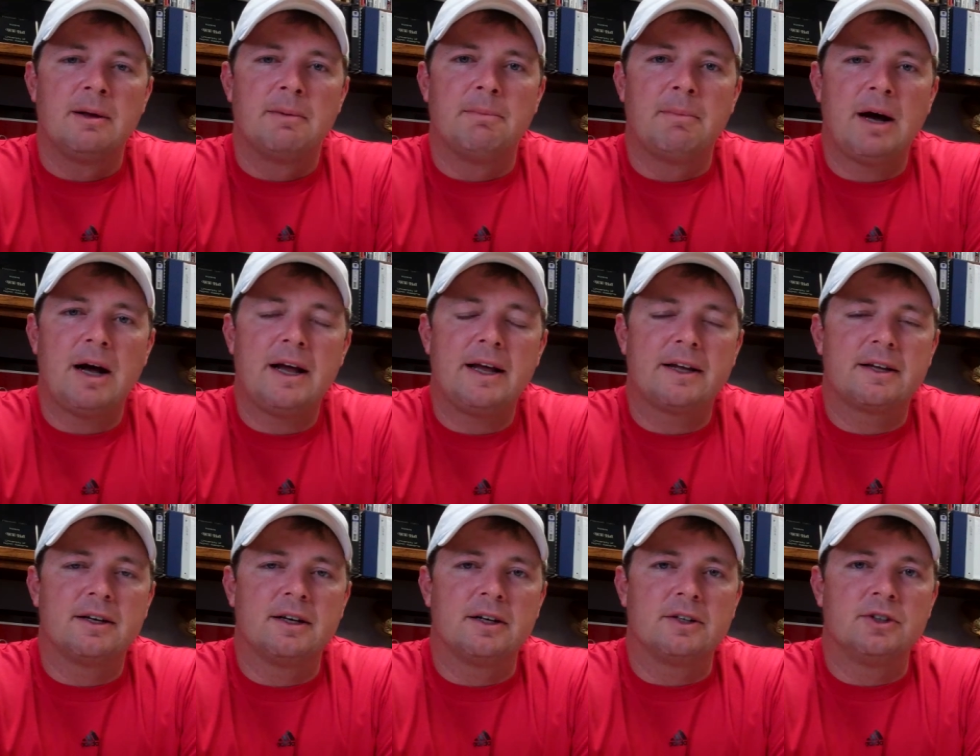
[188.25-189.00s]

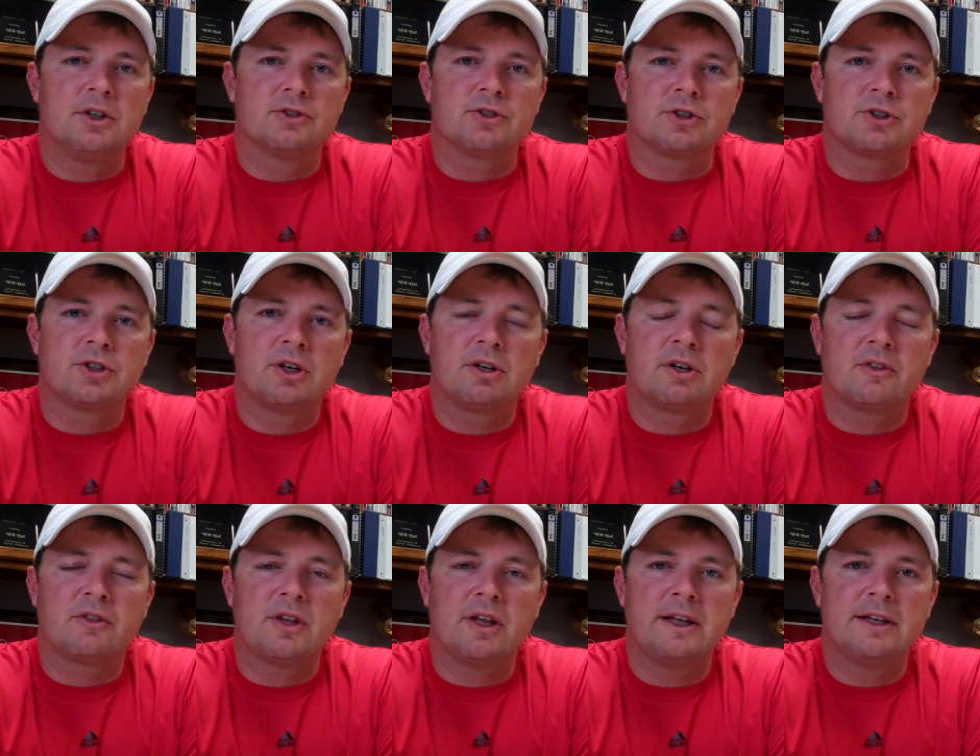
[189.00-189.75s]
Mike uh, does a
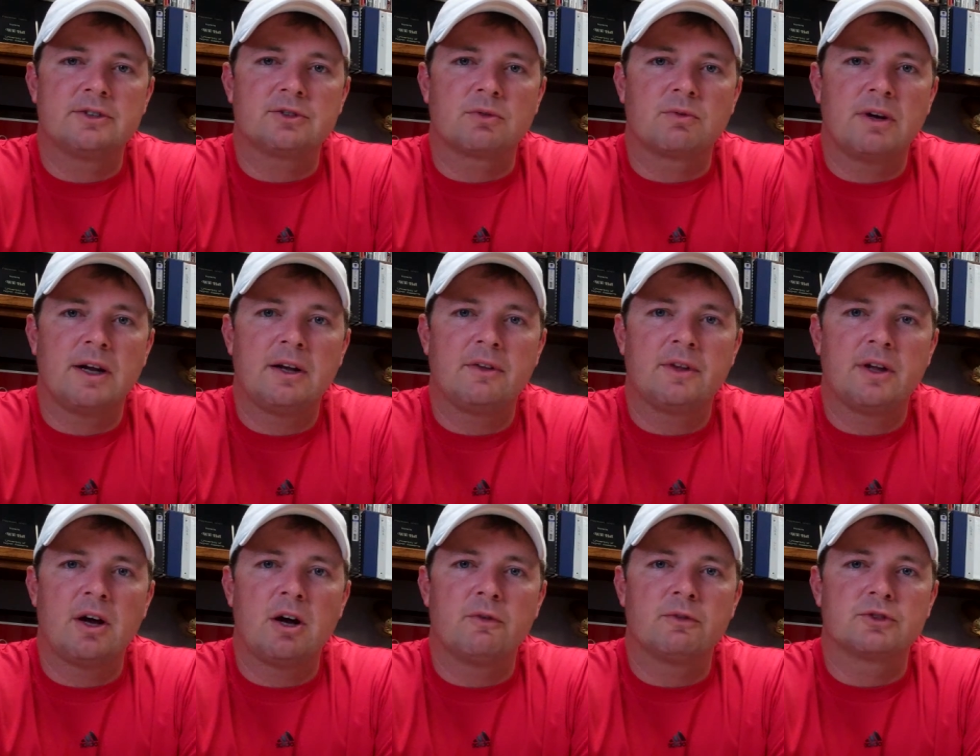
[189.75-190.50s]
ton of things
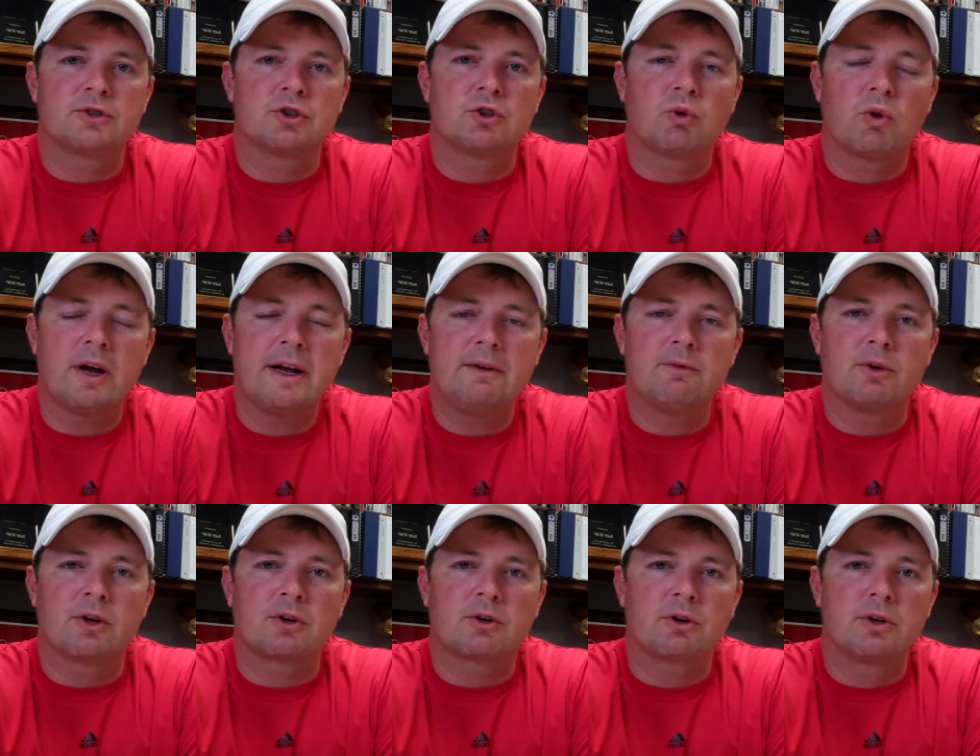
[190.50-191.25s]
around the office.
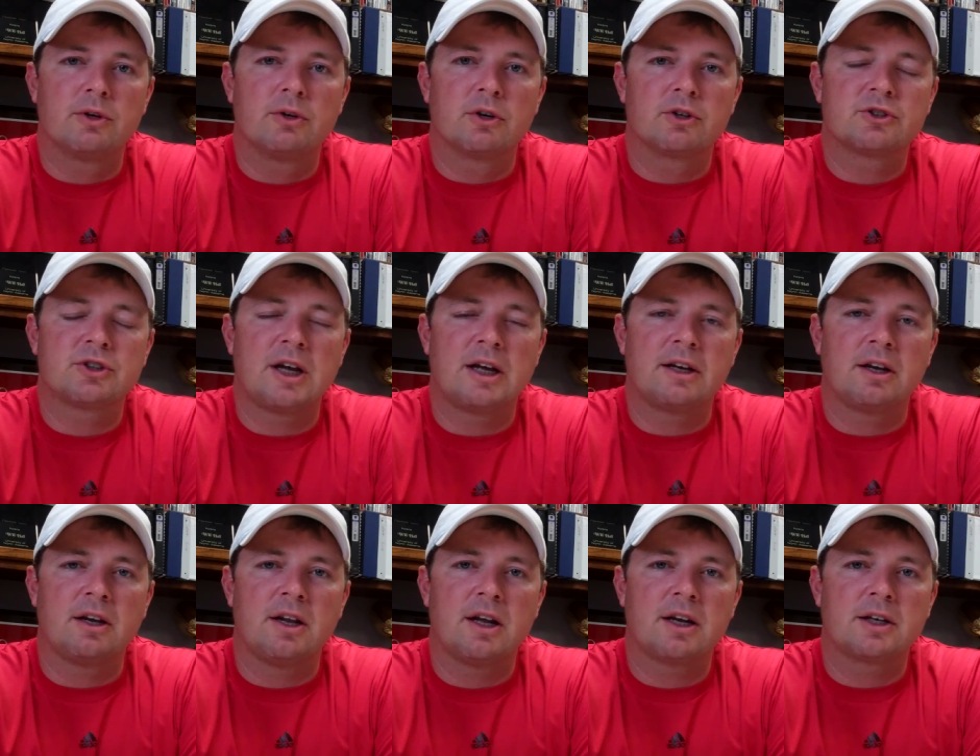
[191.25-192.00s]
Great recruiter,
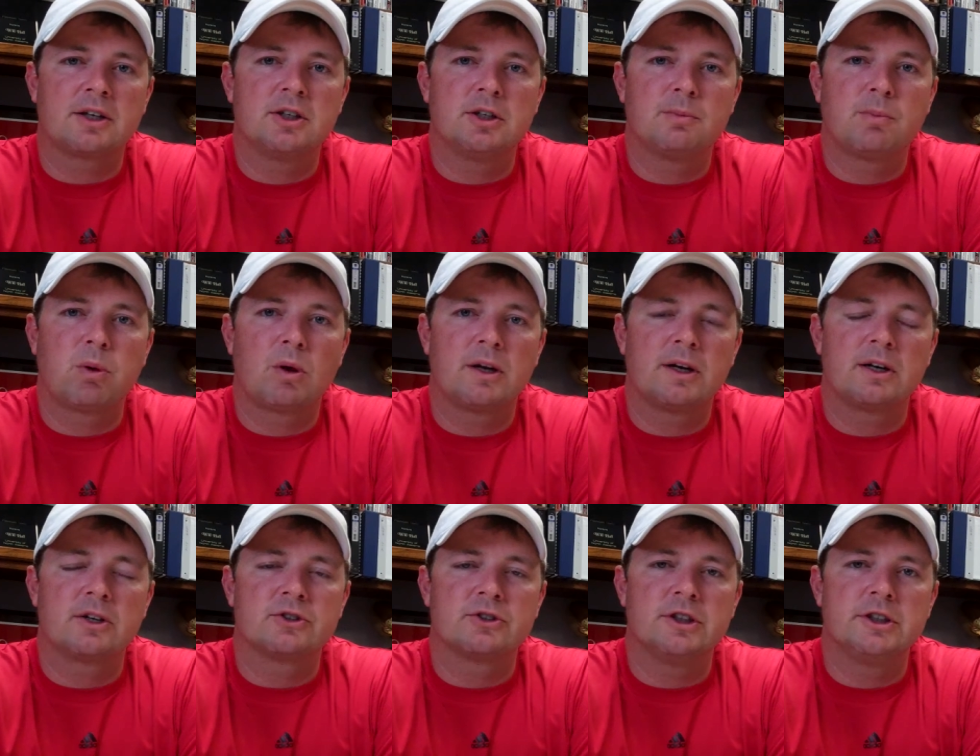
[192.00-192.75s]
signed a lot of good
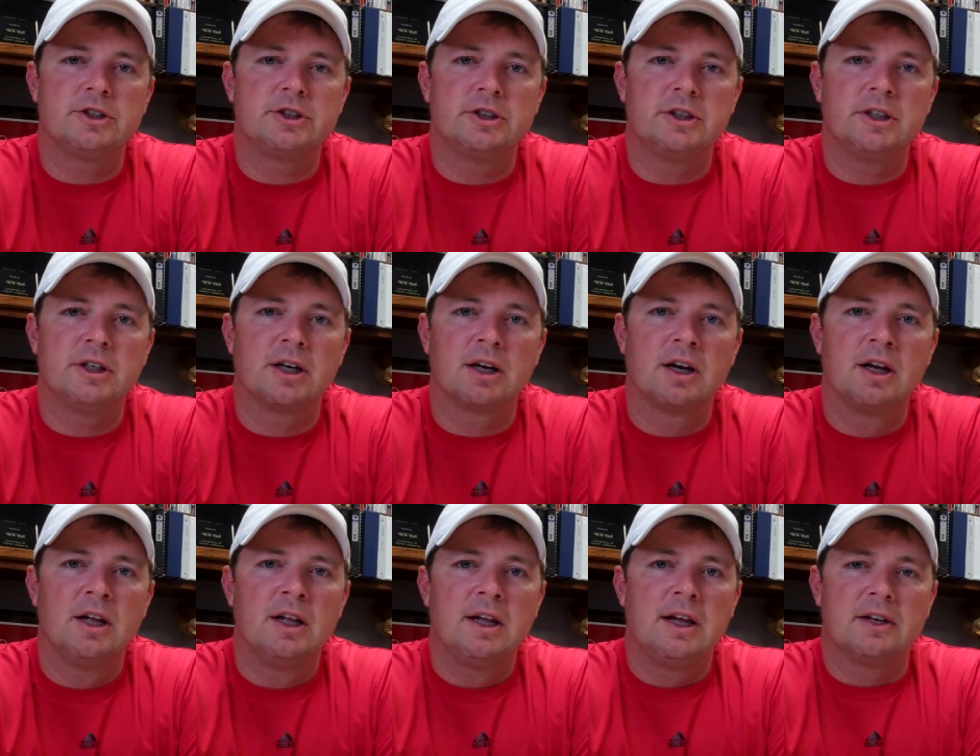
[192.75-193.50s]
players this
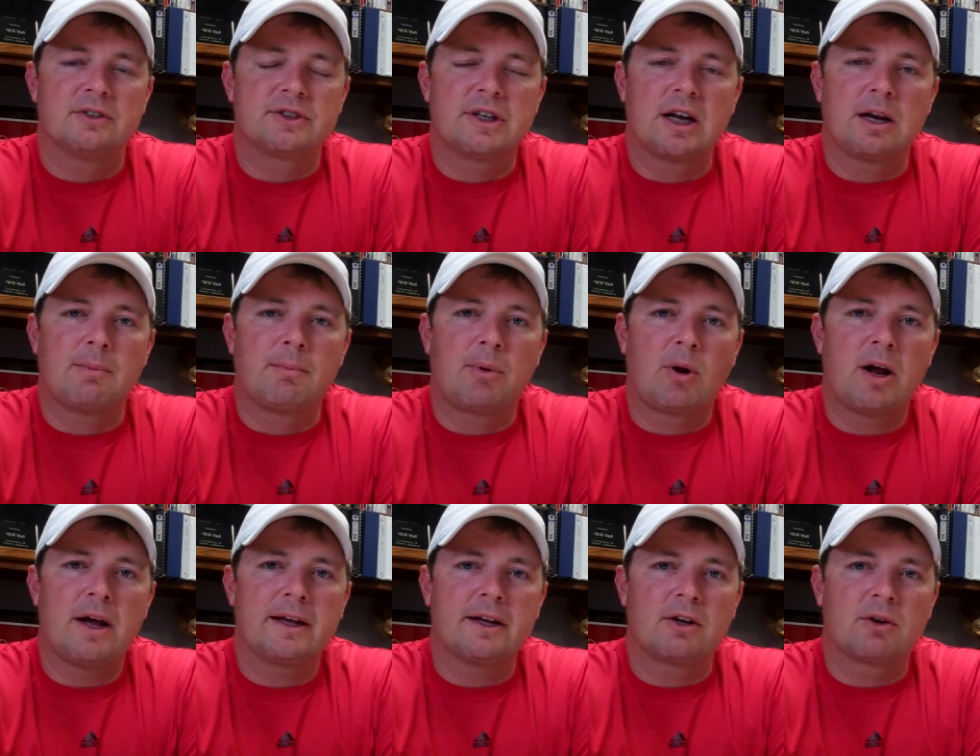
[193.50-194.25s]
year, has got a
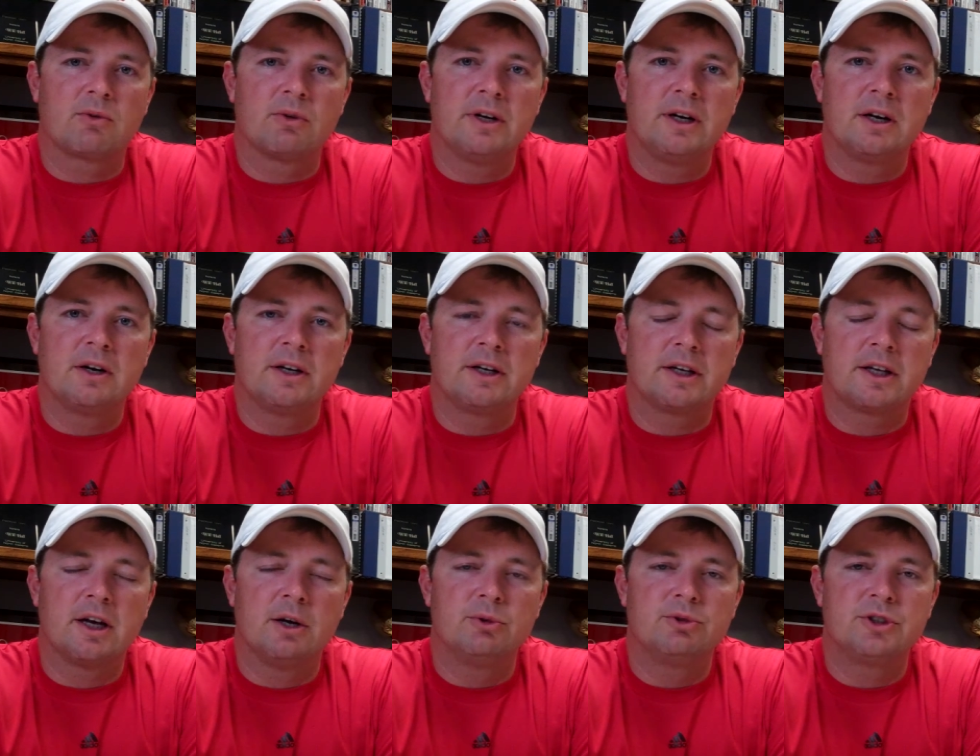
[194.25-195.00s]
bright career
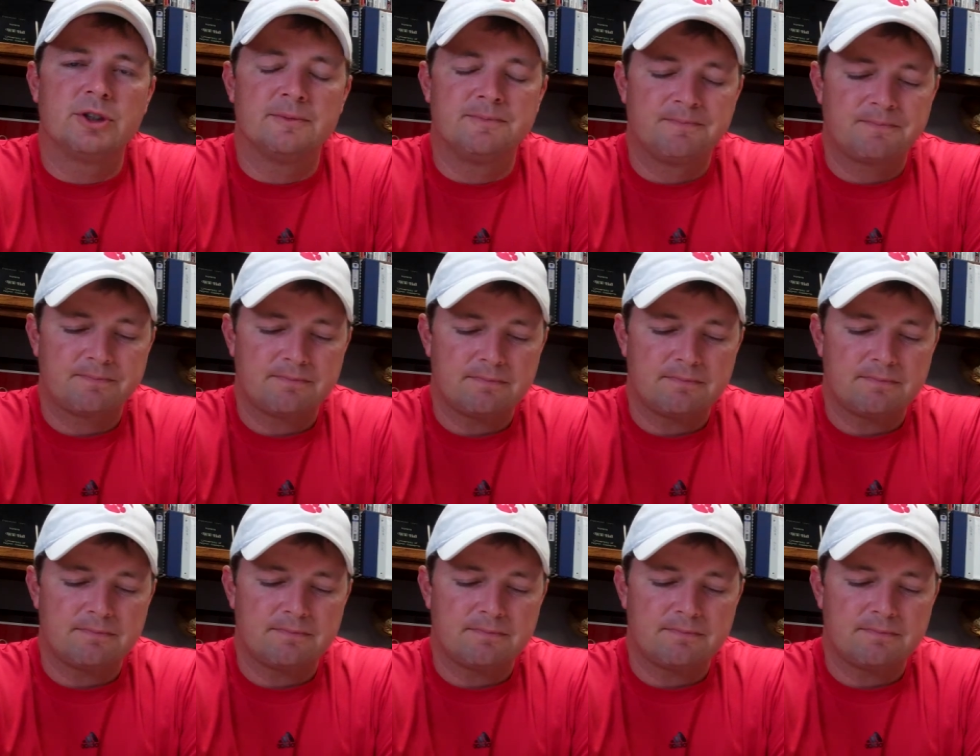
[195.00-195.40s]
in coaching.